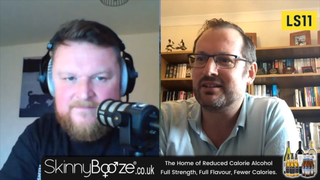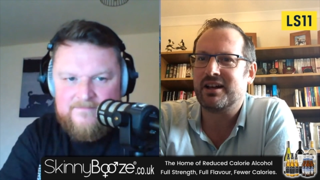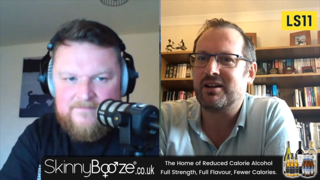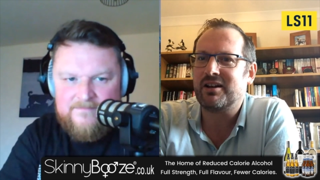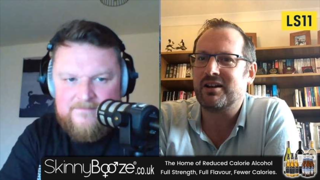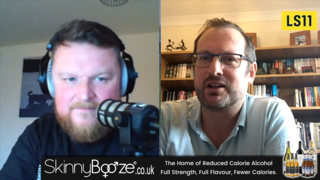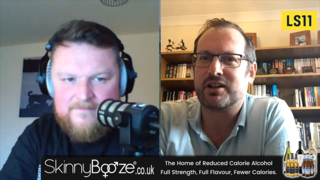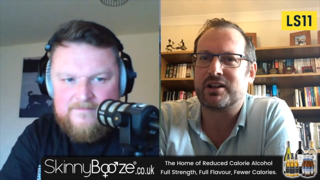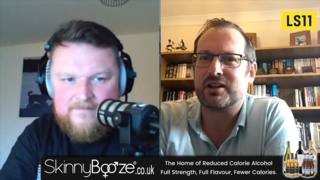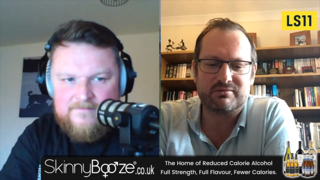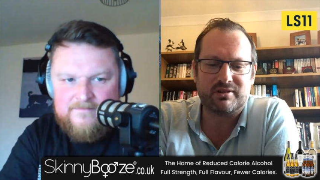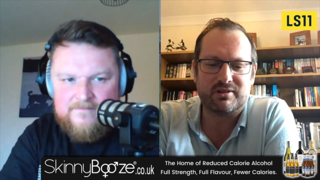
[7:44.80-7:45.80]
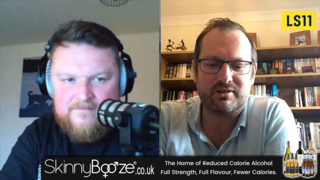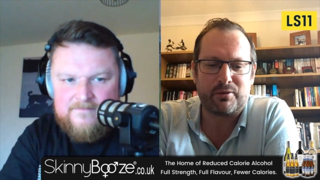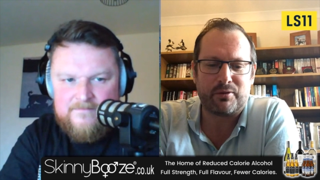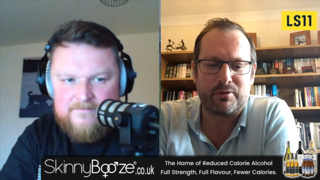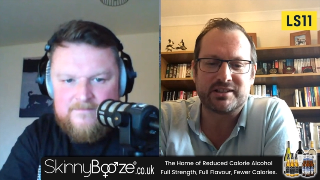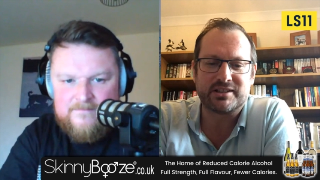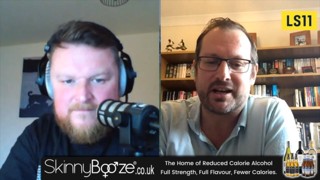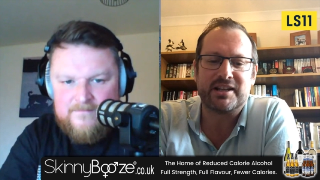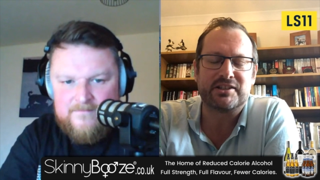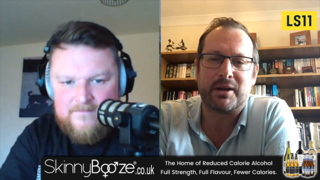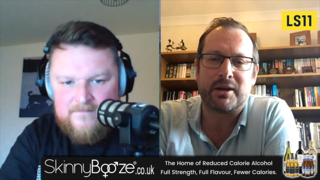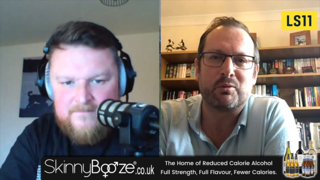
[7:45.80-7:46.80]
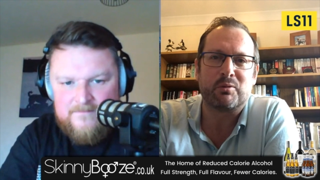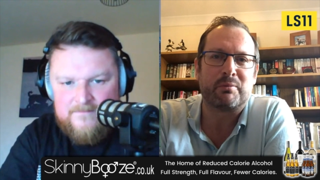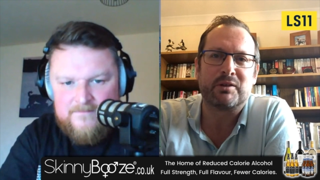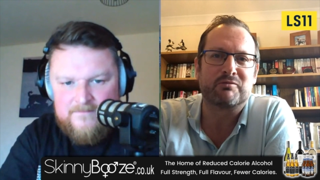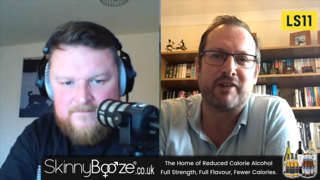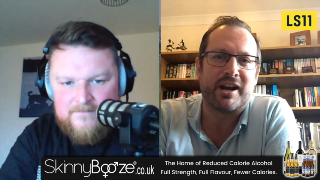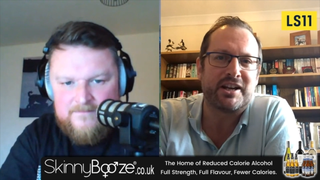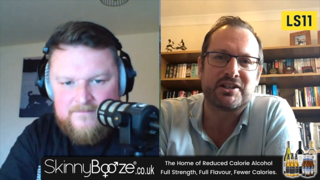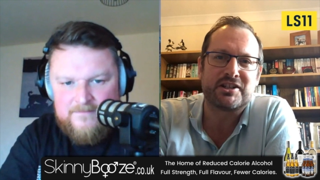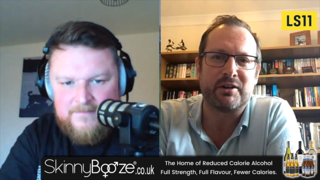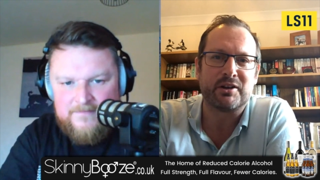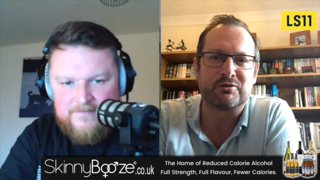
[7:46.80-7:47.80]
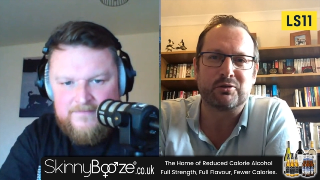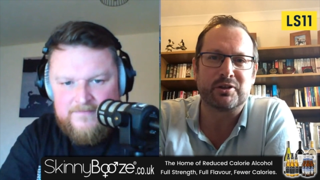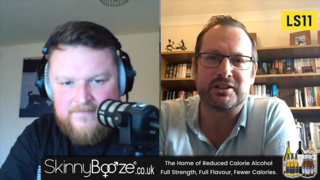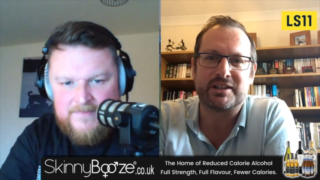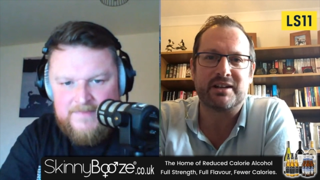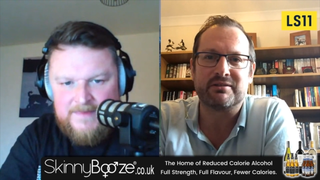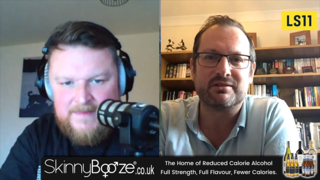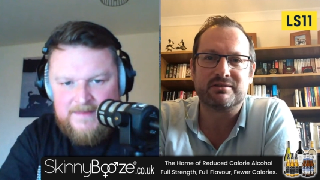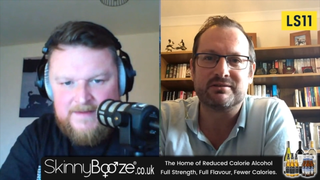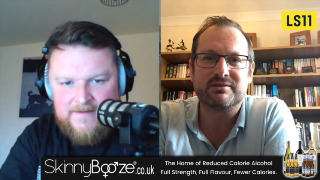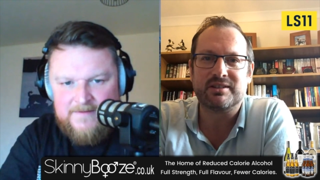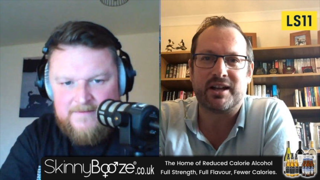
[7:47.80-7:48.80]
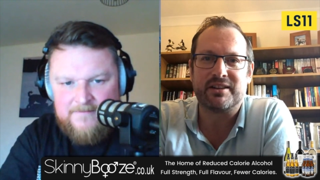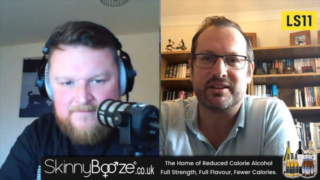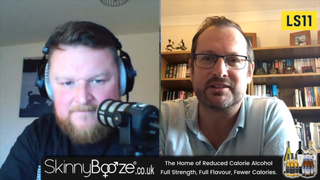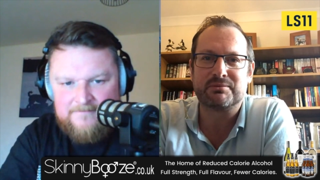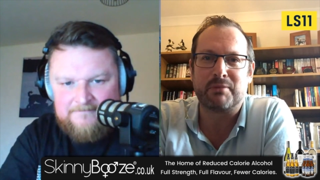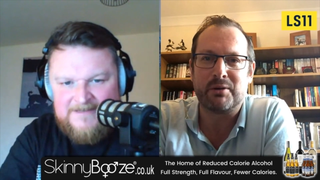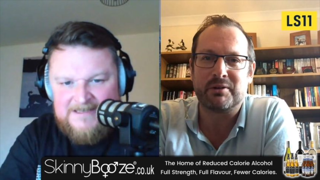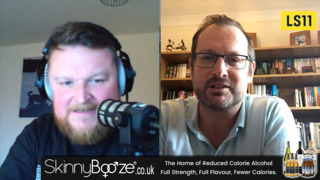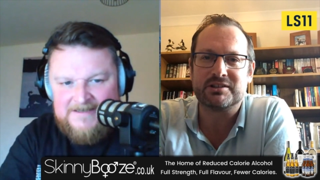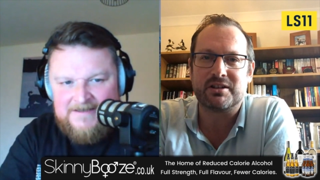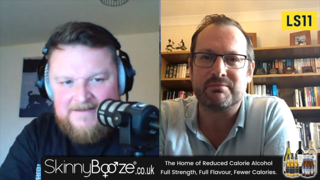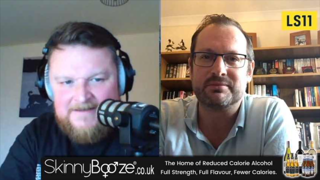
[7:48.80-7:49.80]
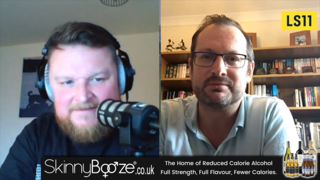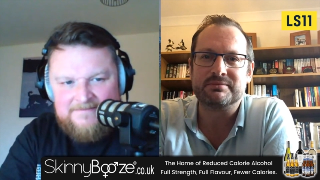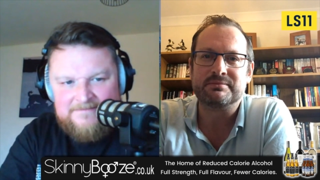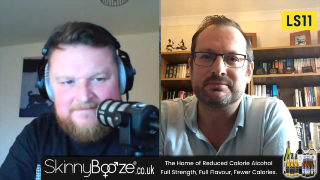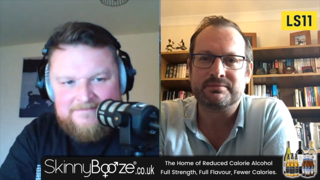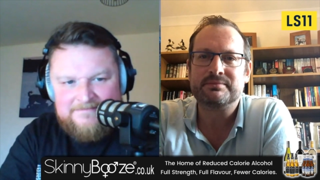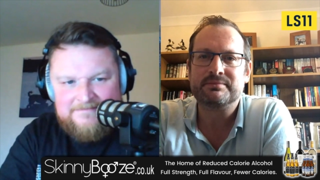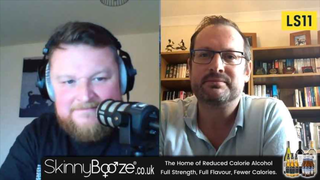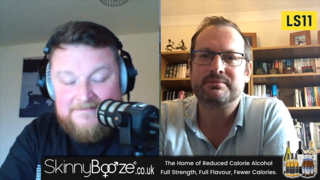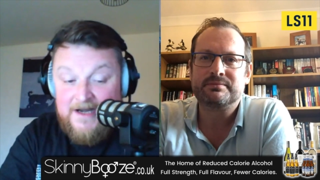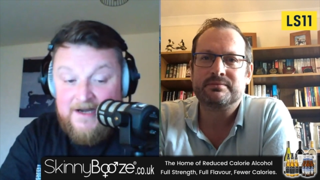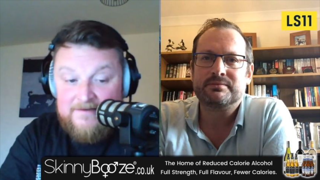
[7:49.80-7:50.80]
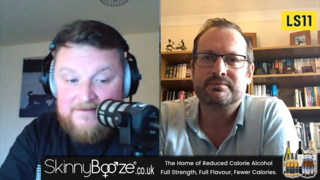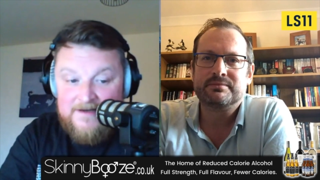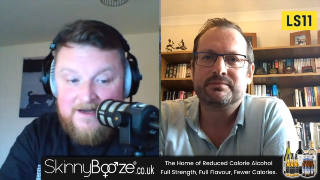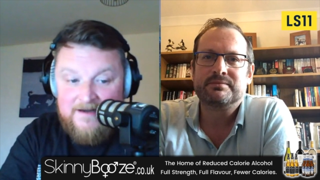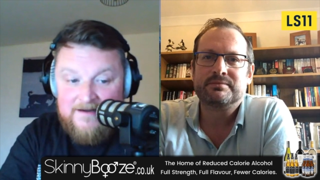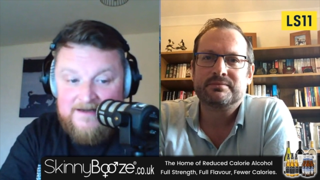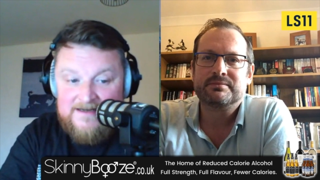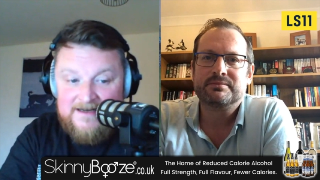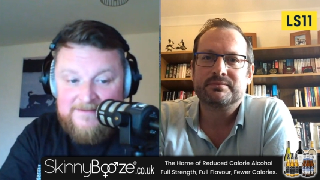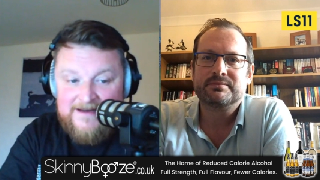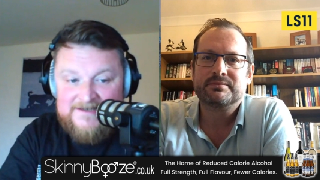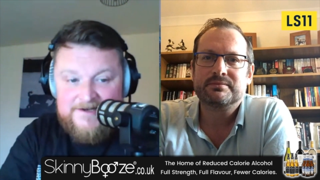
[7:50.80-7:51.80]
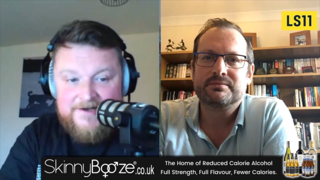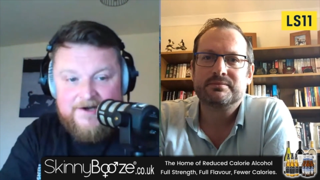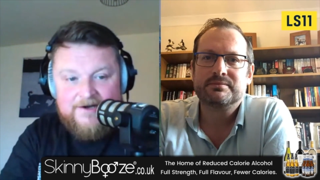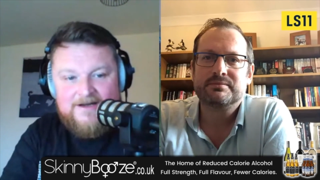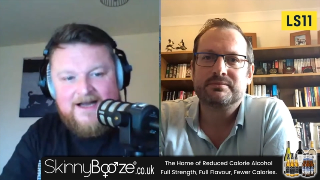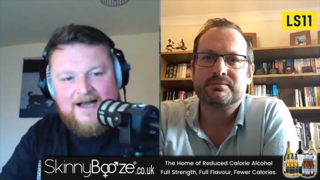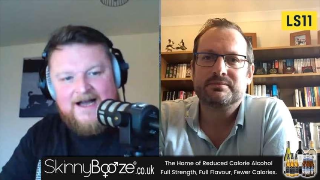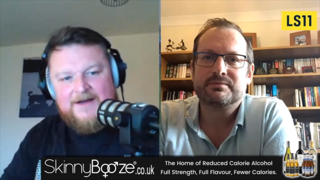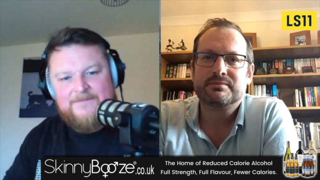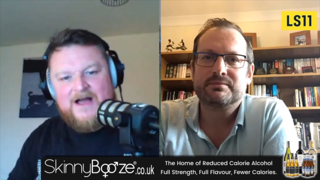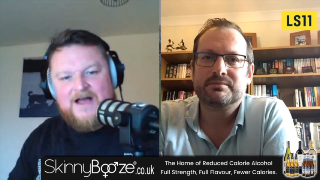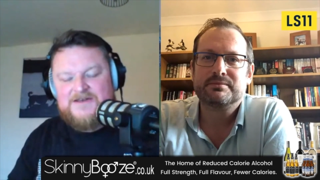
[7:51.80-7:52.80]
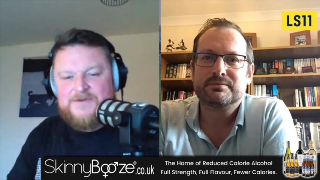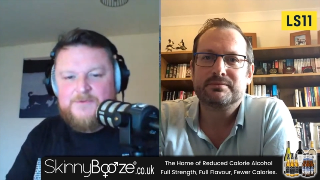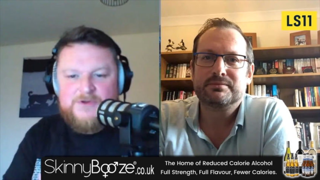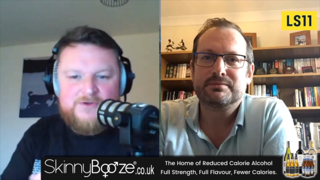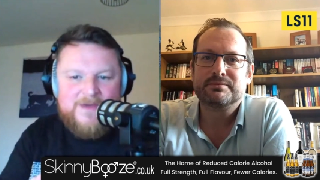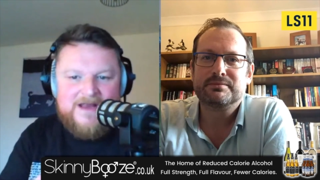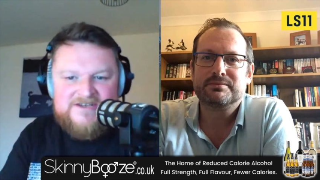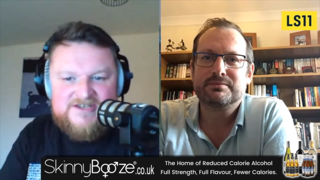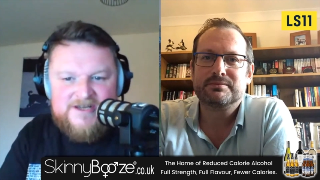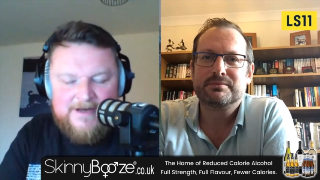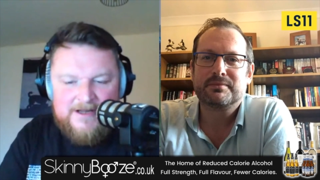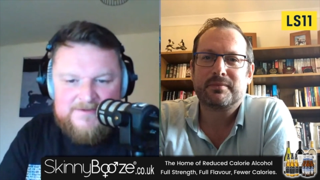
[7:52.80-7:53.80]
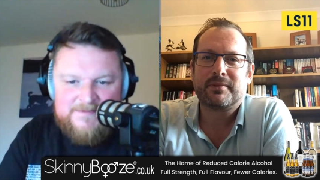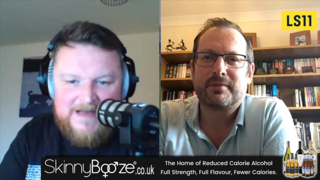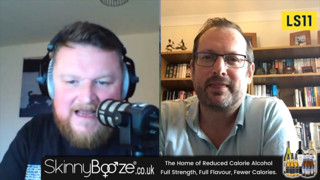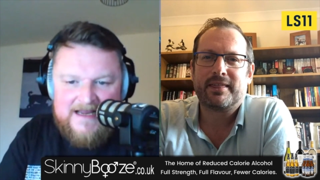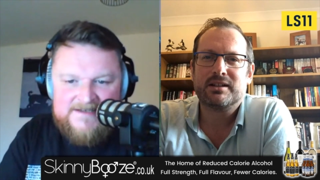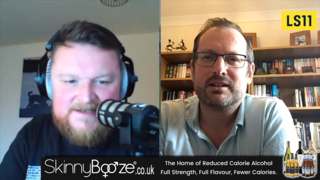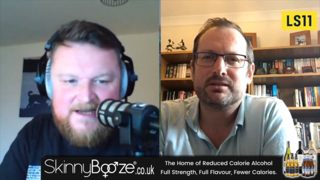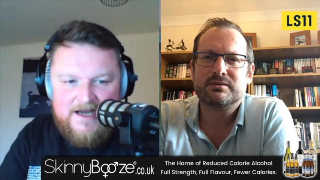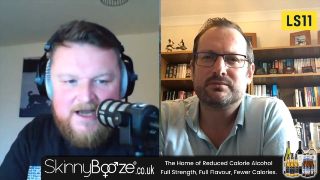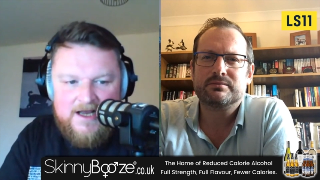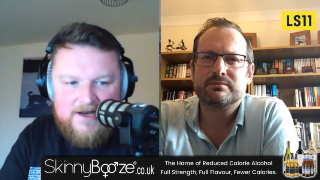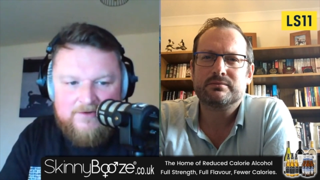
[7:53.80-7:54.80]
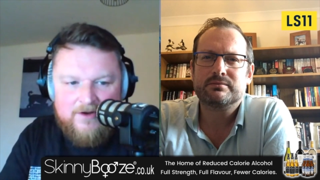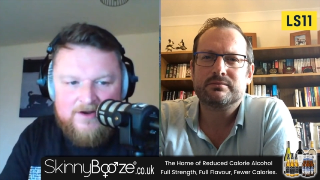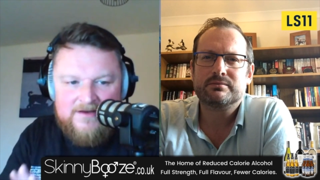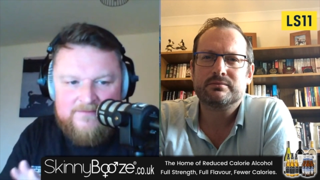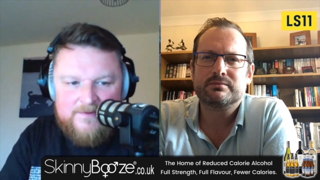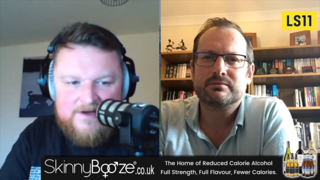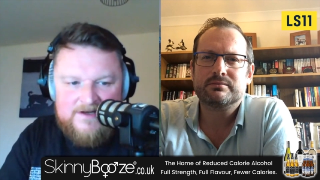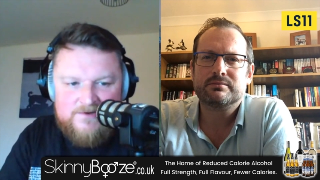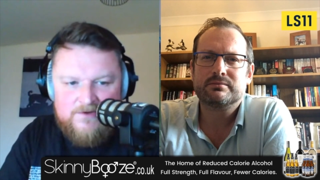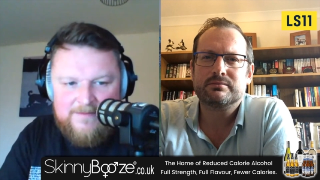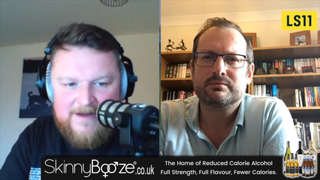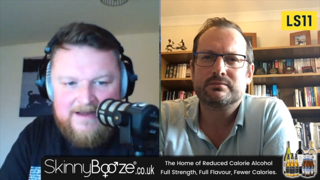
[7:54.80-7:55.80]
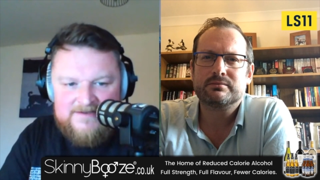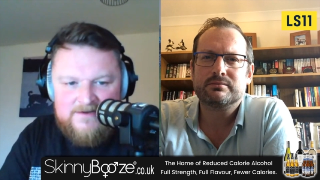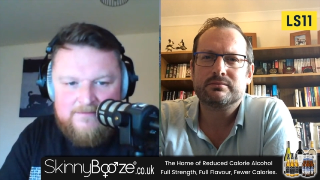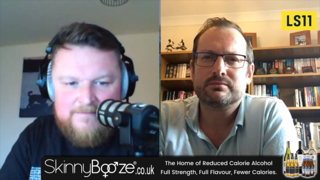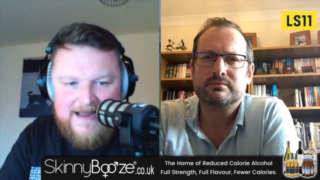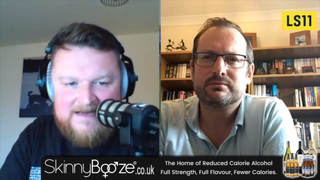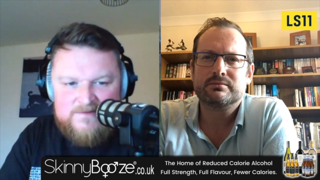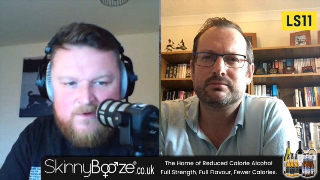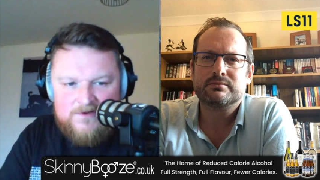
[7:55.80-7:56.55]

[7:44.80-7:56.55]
Speaker 1: I don't, I don't think there's any team that would be relish going to Crawley Town at this moment in time.
Speaker 2: No, no, I can imagine not. Um, uh, you mentioned some of those players uh, earlier on, everybody talking about sort of Max